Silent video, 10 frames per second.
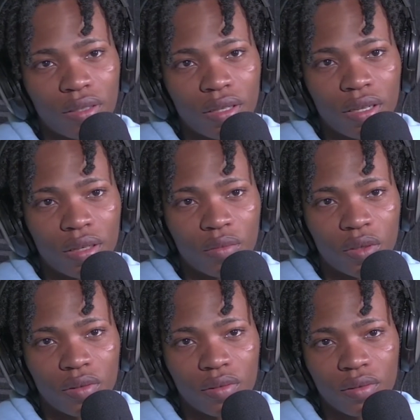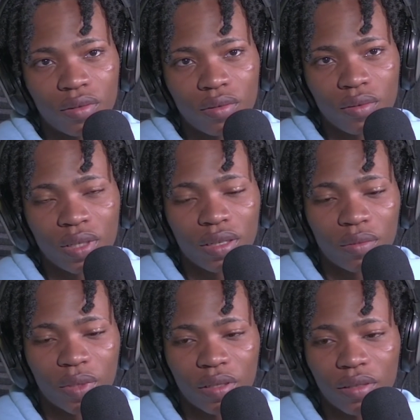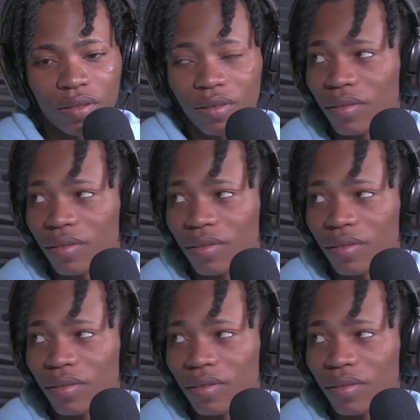to the game, but mm. we don't play it.